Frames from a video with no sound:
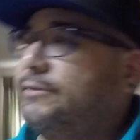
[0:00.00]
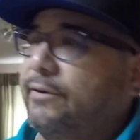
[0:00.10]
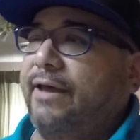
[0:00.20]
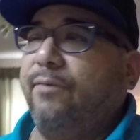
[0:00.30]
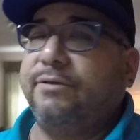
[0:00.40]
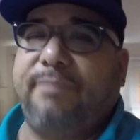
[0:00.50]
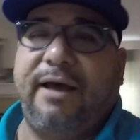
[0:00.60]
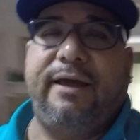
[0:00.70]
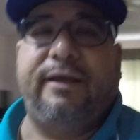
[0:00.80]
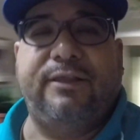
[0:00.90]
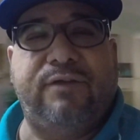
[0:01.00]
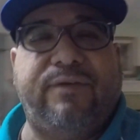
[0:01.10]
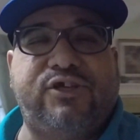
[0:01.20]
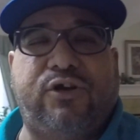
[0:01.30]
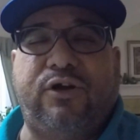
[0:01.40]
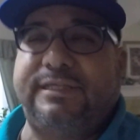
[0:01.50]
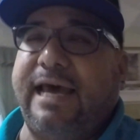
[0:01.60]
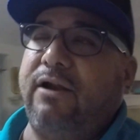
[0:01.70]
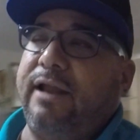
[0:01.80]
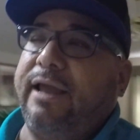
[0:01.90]
So that was my little adventure on
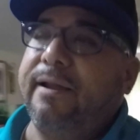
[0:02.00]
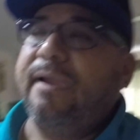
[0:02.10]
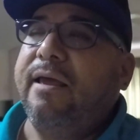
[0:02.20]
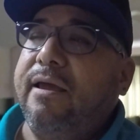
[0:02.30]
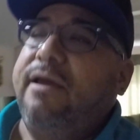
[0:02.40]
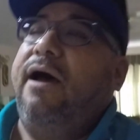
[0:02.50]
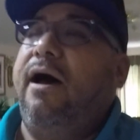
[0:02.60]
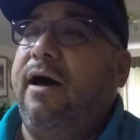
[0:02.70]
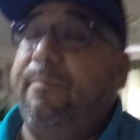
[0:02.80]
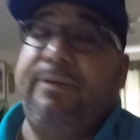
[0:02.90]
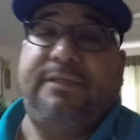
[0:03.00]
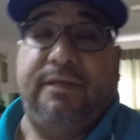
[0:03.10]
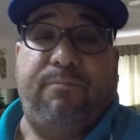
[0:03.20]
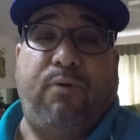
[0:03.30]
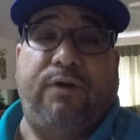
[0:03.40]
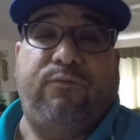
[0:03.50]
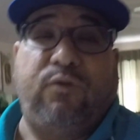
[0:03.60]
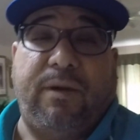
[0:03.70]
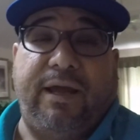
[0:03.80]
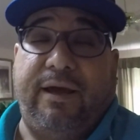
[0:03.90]
Saturday, up until the point of
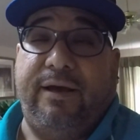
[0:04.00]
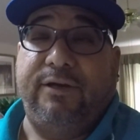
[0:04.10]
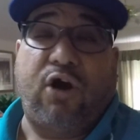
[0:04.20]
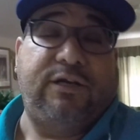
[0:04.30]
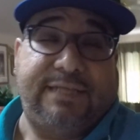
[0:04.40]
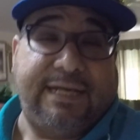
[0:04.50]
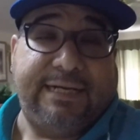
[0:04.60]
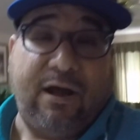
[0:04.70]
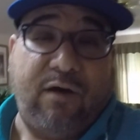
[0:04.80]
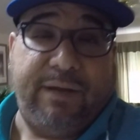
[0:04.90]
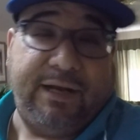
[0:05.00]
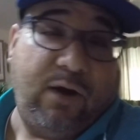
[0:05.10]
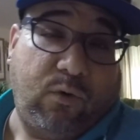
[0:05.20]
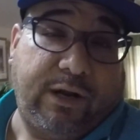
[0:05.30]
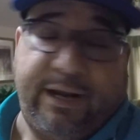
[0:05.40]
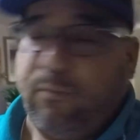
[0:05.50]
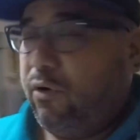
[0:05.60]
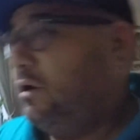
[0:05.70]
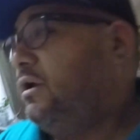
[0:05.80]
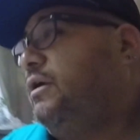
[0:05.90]
where my car decided down on me and not work
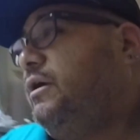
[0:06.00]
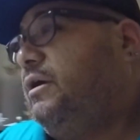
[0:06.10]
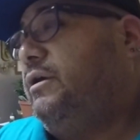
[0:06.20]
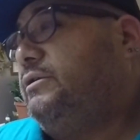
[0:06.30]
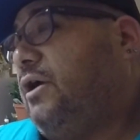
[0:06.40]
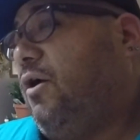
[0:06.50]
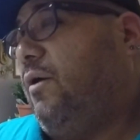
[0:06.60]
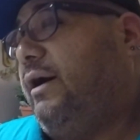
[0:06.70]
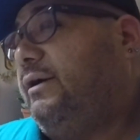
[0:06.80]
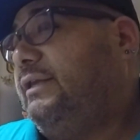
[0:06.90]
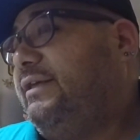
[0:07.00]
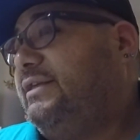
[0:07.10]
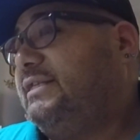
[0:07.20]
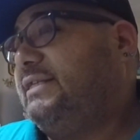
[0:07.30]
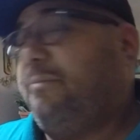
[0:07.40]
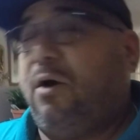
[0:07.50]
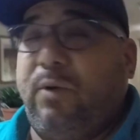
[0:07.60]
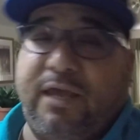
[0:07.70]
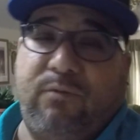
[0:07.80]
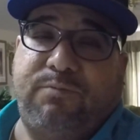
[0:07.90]
anymore. So needless to say, my
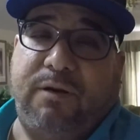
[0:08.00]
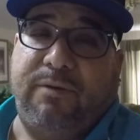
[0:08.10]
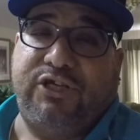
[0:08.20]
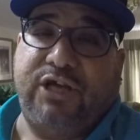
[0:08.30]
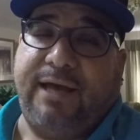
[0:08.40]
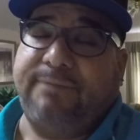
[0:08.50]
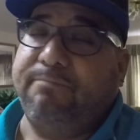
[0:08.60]
weekend was pretty much shot.